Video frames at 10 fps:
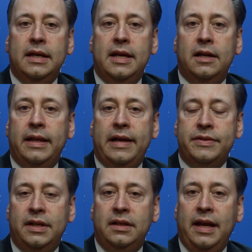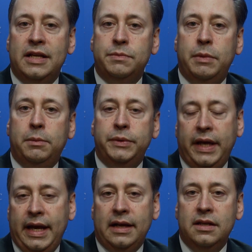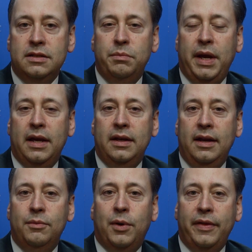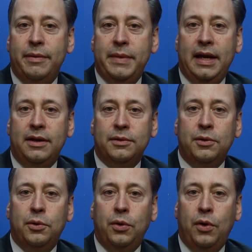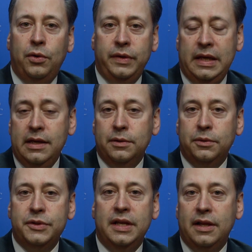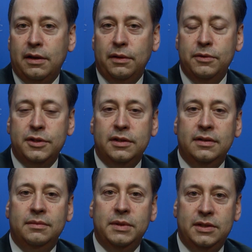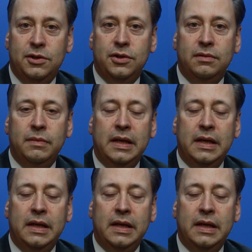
and it allows that gas bubble to act as a Band-Aid while that macular hole heals in the closed position.